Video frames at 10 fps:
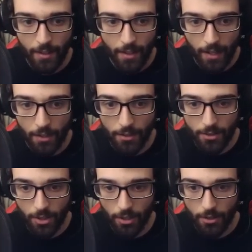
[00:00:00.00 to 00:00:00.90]
I got the
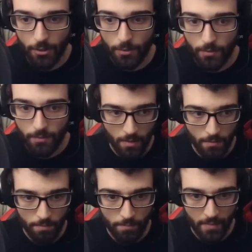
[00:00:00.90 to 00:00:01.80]
circle.
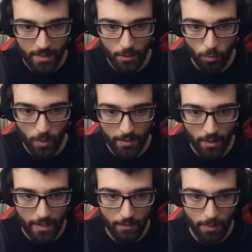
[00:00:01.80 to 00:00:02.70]
There's one
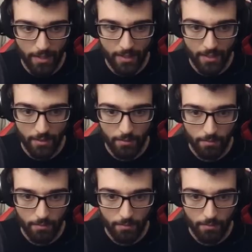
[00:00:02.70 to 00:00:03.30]
guy around here.